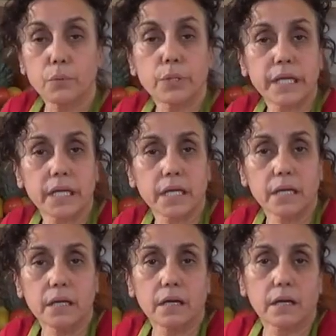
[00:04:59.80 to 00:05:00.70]

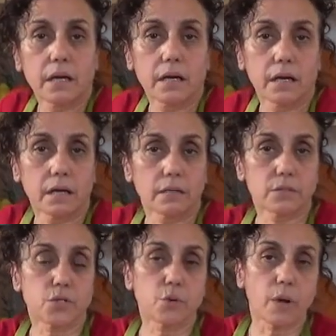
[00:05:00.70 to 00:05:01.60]
putting
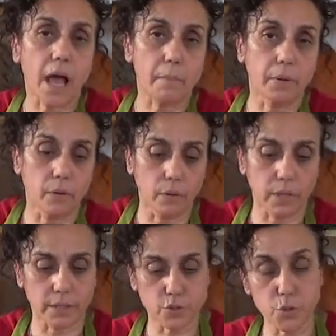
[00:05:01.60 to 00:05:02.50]
2
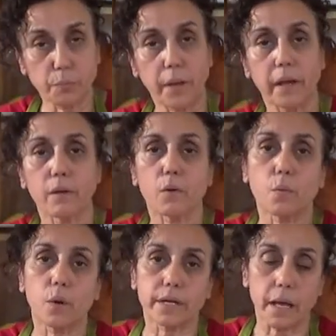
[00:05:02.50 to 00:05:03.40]
apple and 2 pear,
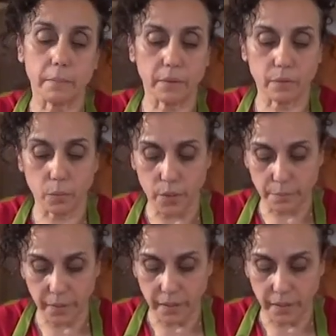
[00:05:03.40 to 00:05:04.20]
or 1 apple, 1